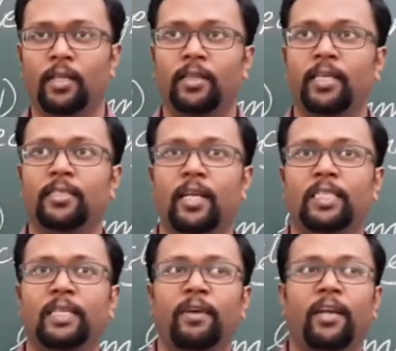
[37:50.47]
These
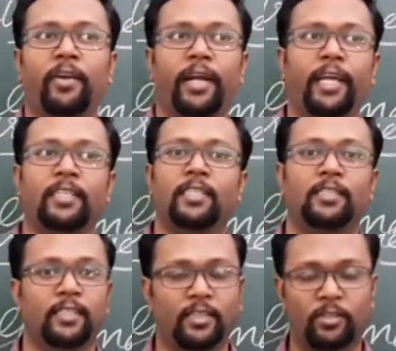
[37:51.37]
ultraviolet radiations
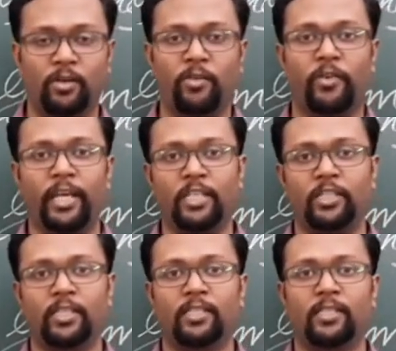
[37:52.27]
does not reach
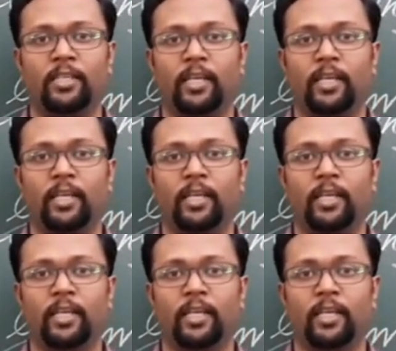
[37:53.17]
us